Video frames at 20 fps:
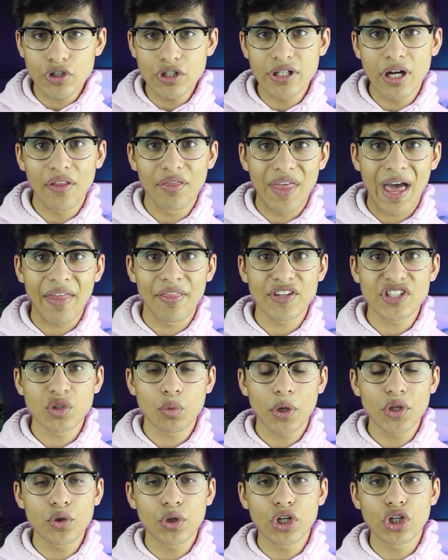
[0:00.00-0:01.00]
you're done that, this is
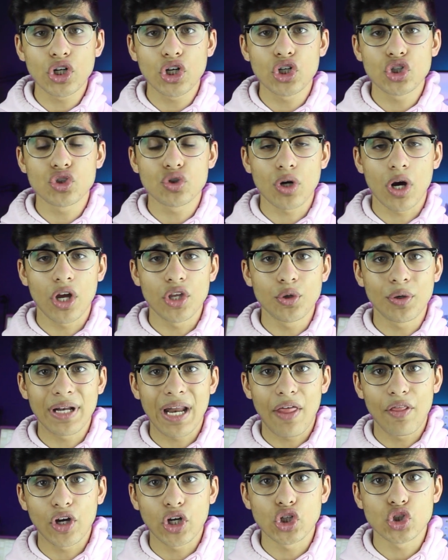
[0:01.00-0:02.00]
when you can
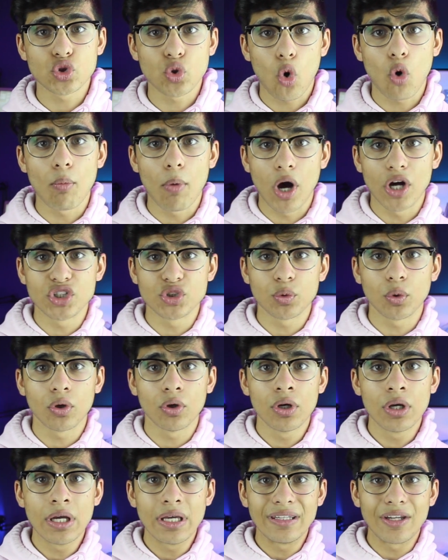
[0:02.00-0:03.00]
add the control module.
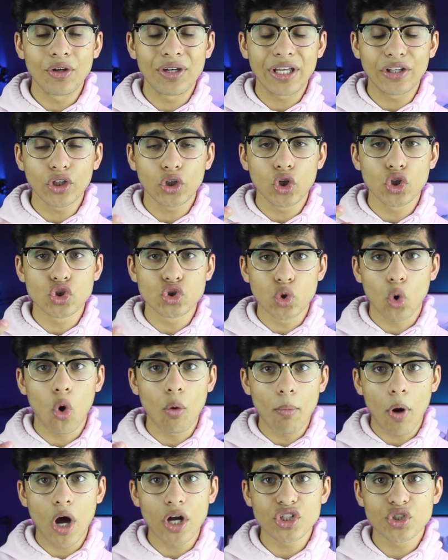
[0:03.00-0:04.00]
Now you get the control
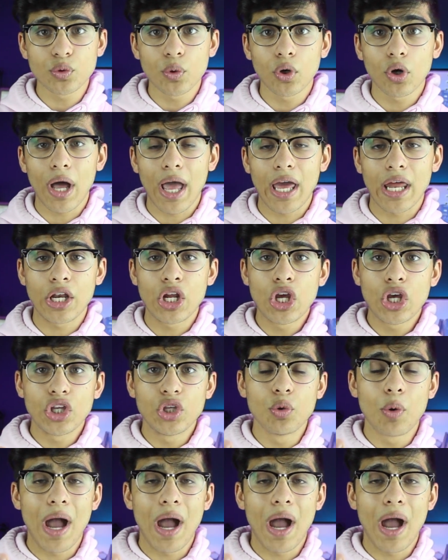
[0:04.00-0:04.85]
module and you